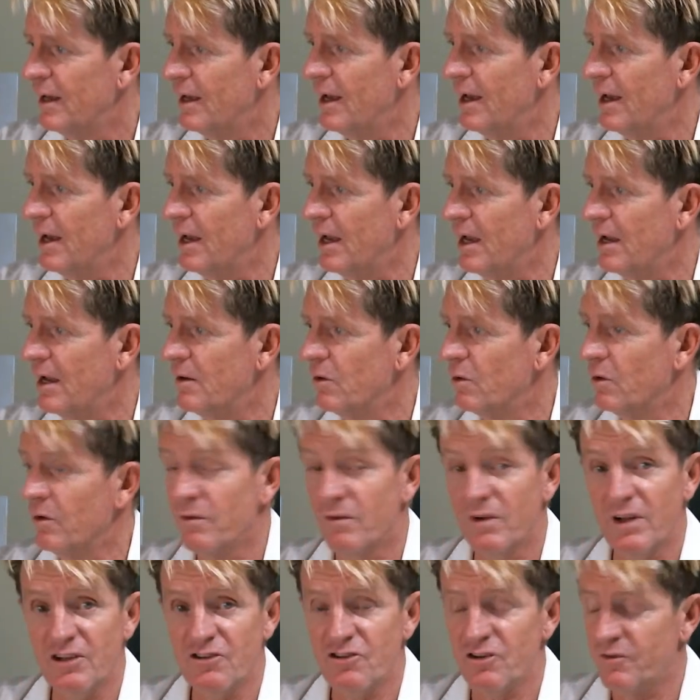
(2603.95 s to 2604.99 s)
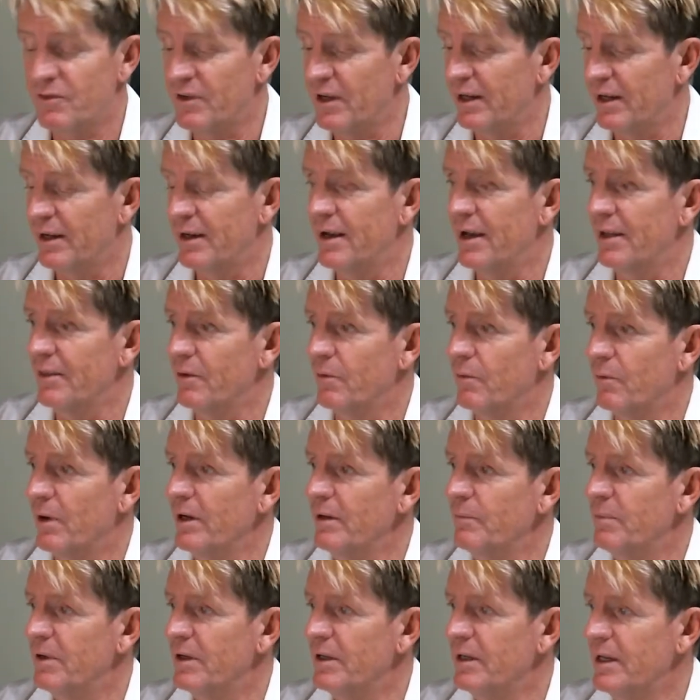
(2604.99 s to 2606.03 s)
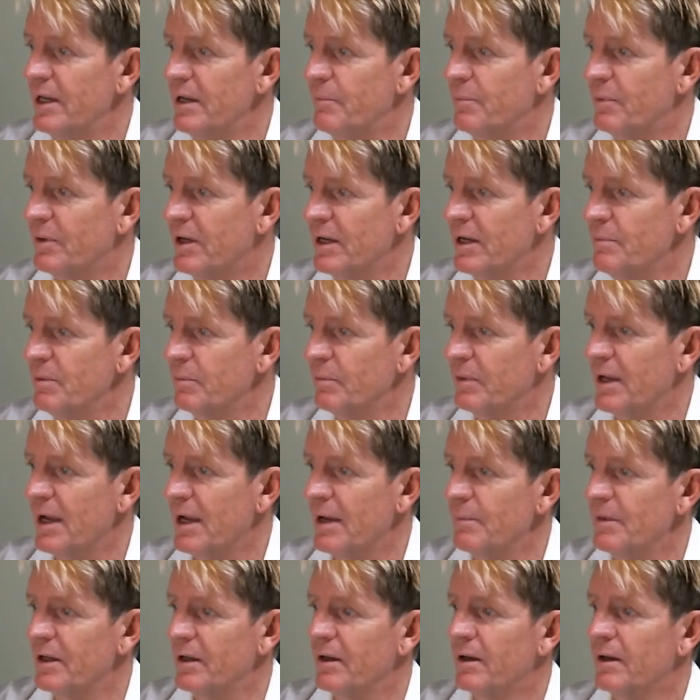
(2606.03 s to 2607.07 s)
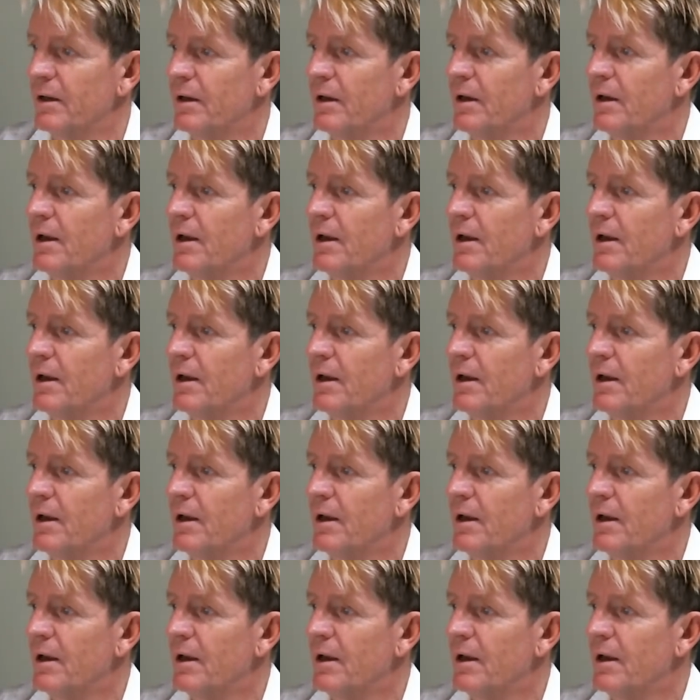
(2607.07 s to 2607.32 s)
Or unless you've done another one. But yeah, keep them coming.